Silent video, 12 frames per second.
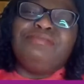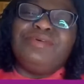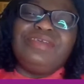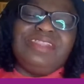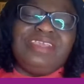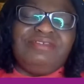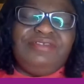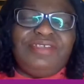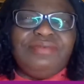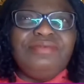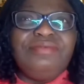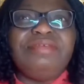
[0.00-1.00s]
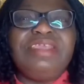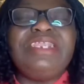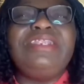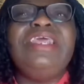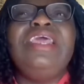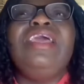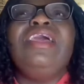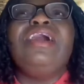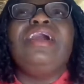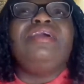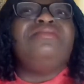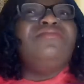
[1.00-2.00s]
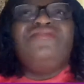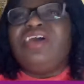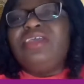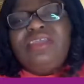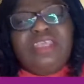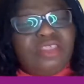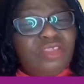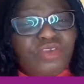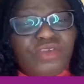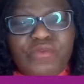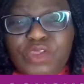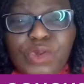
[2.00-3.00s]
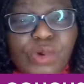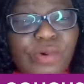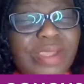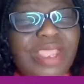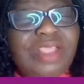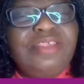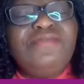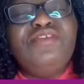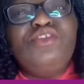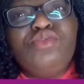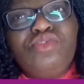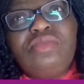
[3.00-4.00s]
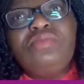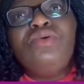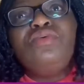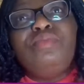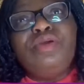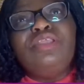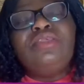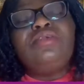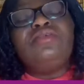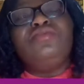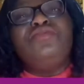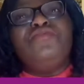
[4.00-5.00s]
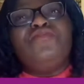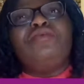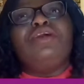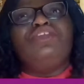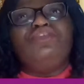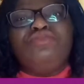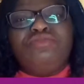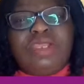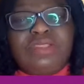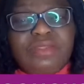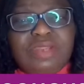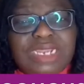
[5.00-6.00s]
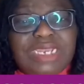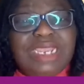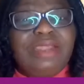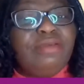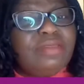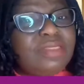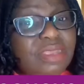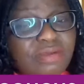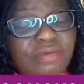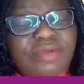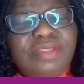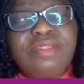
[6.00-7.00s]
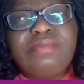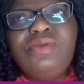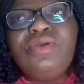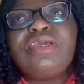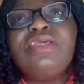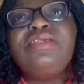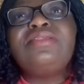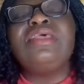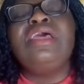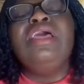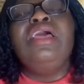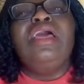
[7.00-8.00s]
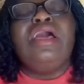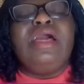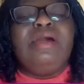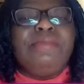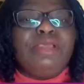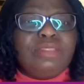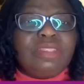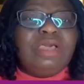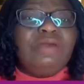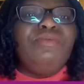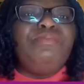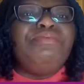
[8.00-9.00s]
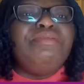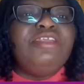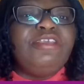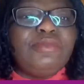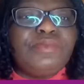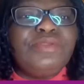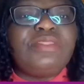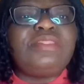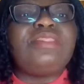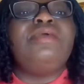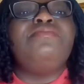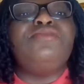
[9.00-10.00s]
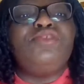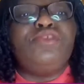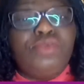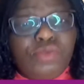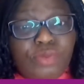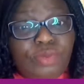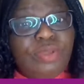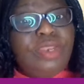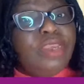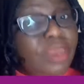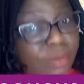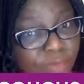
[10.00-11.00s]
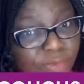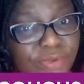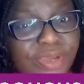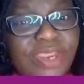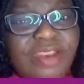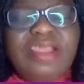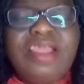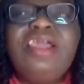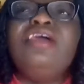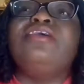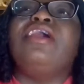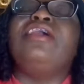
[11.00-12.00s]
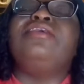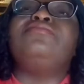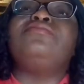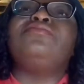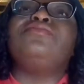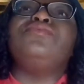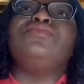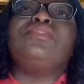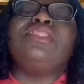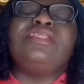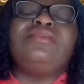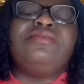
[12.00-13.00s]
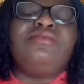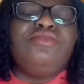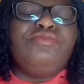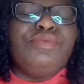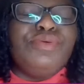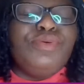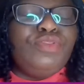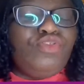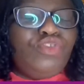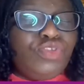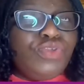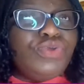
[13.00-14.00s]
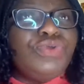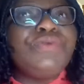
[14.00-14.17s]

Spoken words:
near children. And in fact, it's also good for your own health if you don't smoke, but it's also good for our children so that they are not secondary smokers, because that will predispose them to pneumonia. And so that is number two.